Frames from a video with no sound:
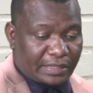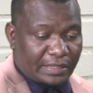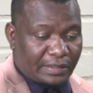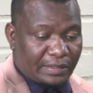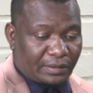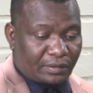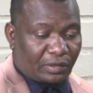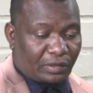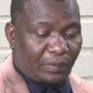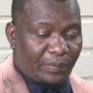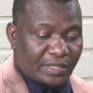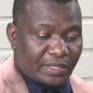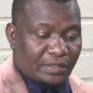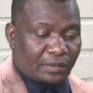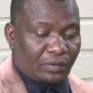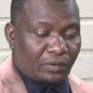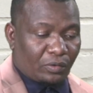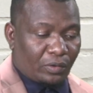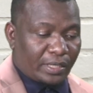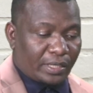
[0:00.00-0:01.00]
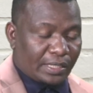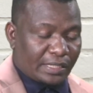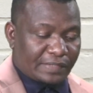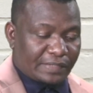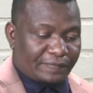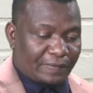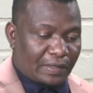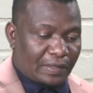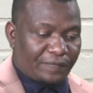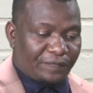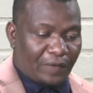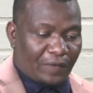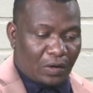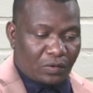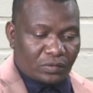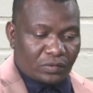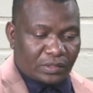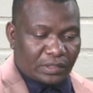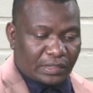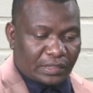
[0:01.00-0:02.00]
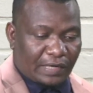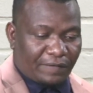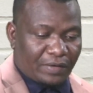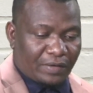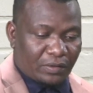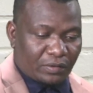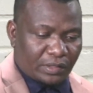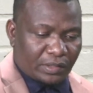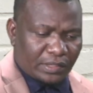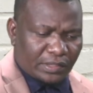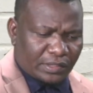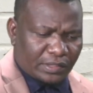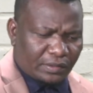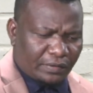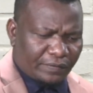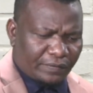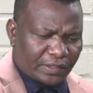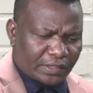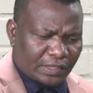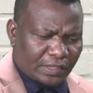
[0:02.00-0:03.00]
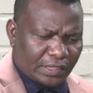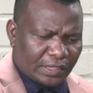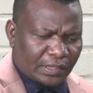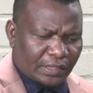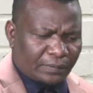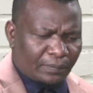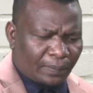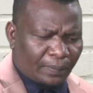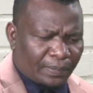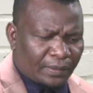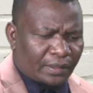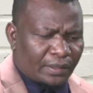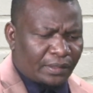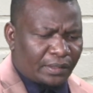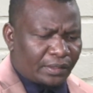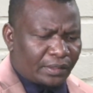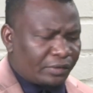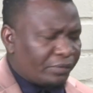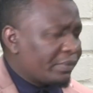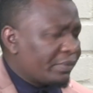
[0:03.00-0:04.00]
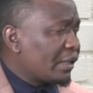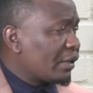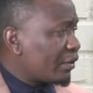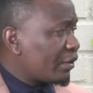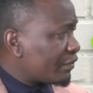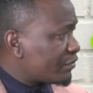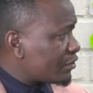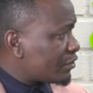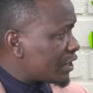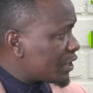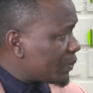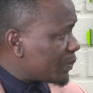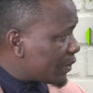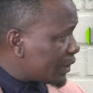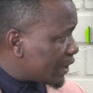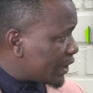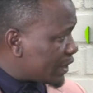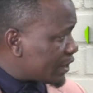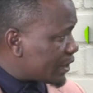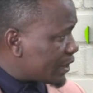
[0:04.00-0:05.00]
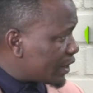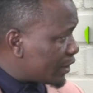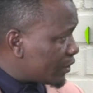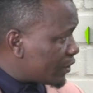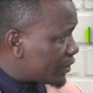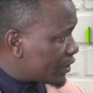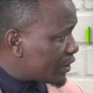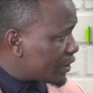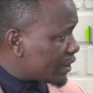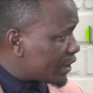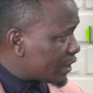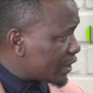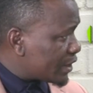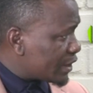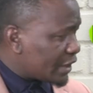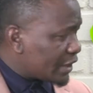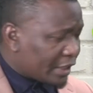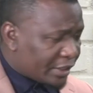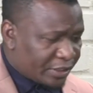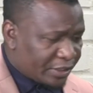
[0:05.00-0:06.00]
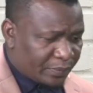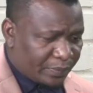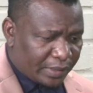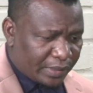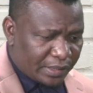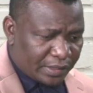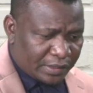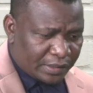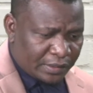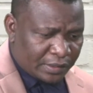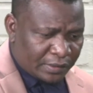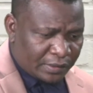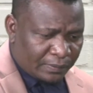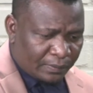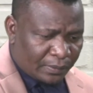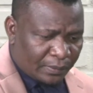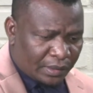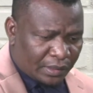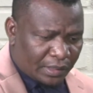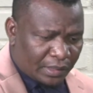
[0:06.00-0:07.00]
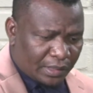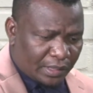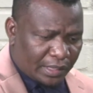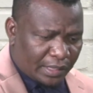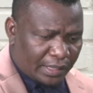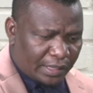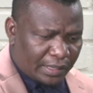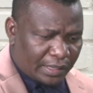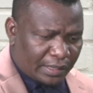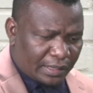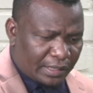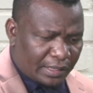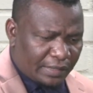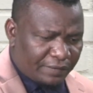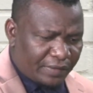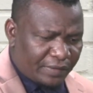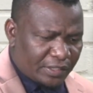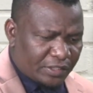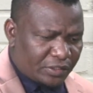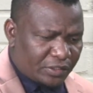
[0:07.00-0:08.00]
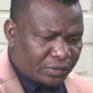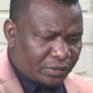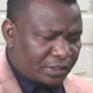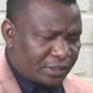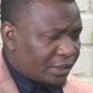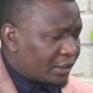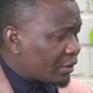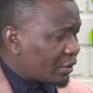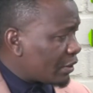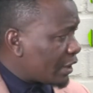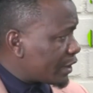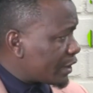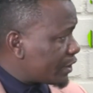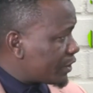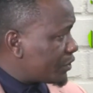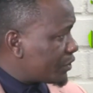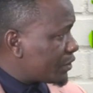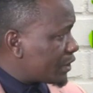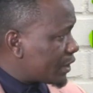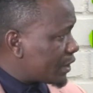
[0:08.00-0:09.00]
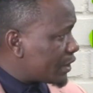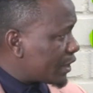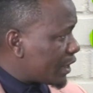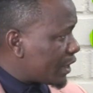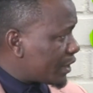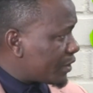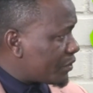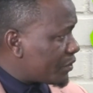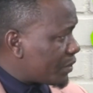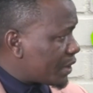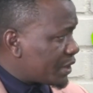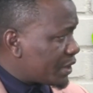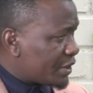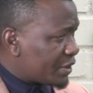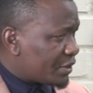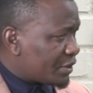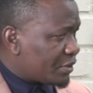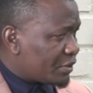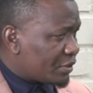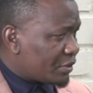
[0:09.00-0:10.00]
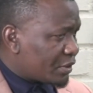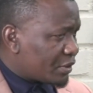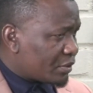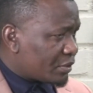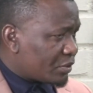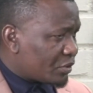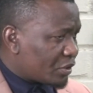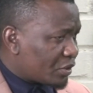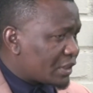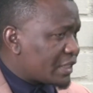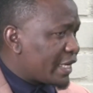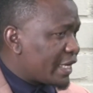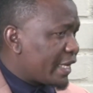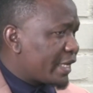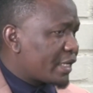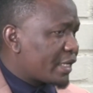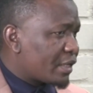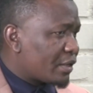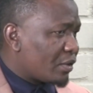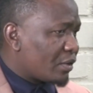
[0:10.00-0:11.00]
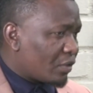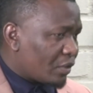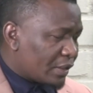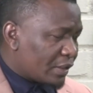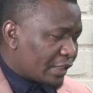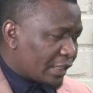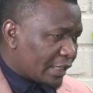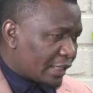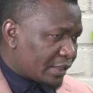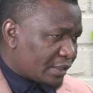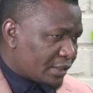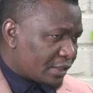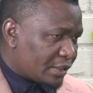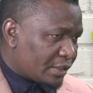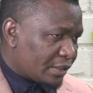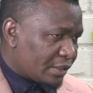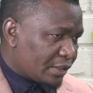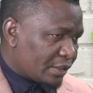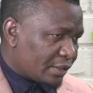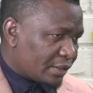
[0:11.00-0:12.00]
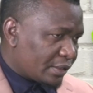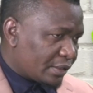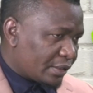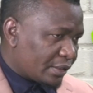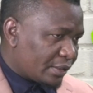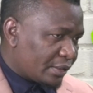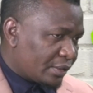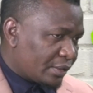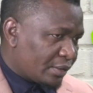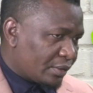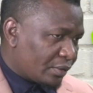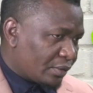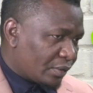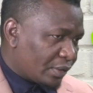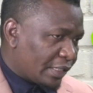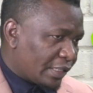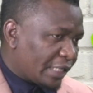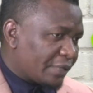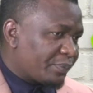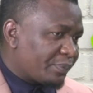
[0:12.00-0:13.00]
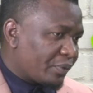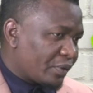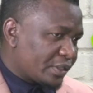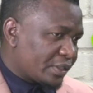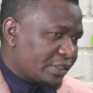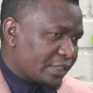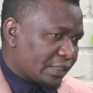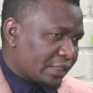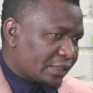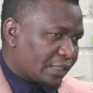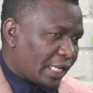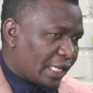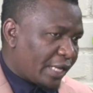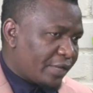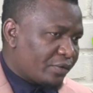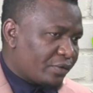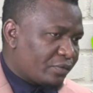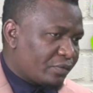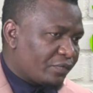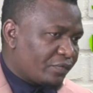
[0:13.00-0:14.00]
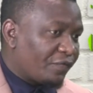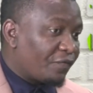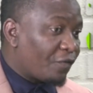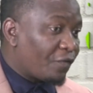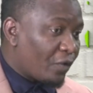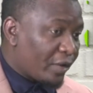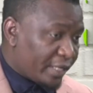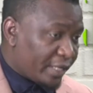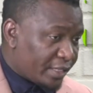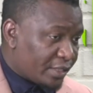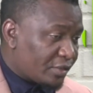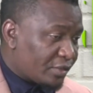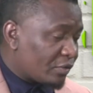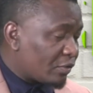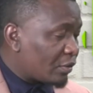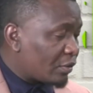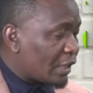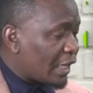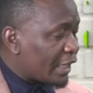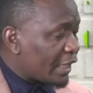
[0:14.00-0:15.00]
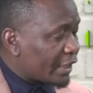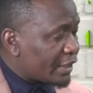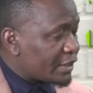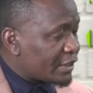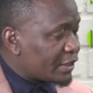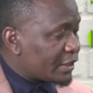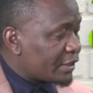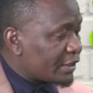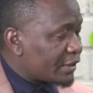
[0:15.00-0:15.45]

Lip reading: commercial oil is found in Kavango East, obviously there'll be a lot of transportation and logistics in that space. Give us your general attitude as NARETU. What is your take on that project? Are you for it or against it?